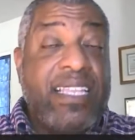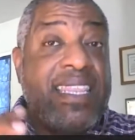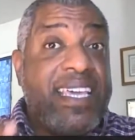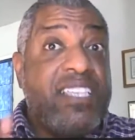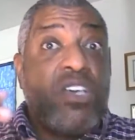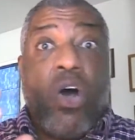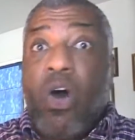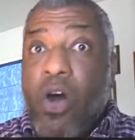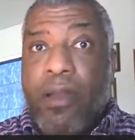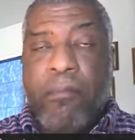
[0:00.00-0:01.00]
This
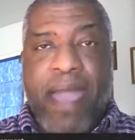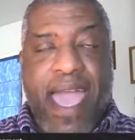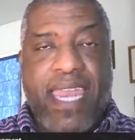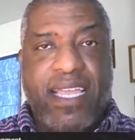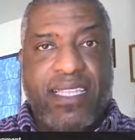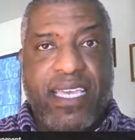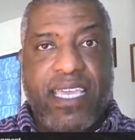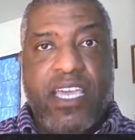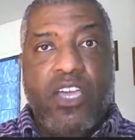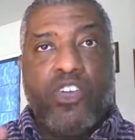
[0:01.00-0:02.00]
automatically